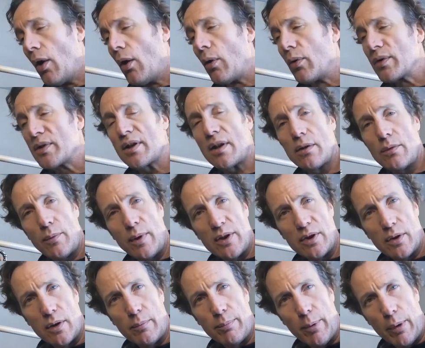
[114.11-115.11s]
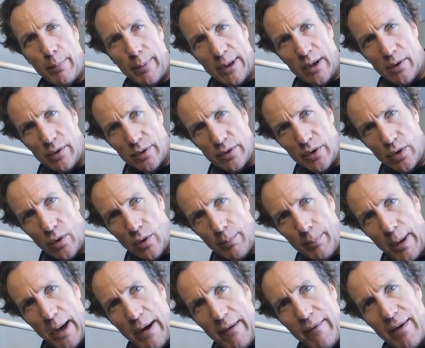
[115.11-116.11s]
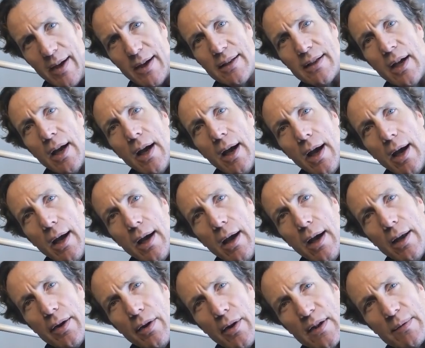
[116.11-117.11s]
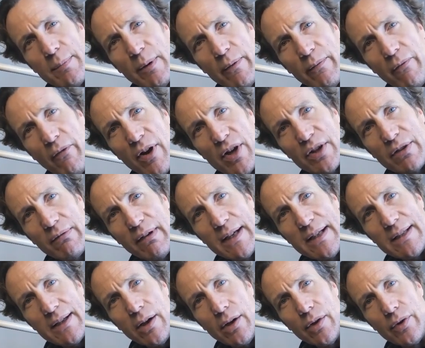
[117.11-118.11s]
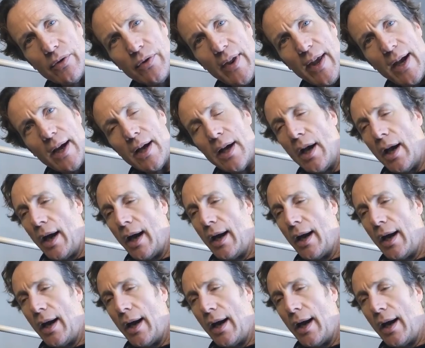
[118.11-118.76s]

Also, when you're popping on your bearings, a nice bit of fresh grease on there,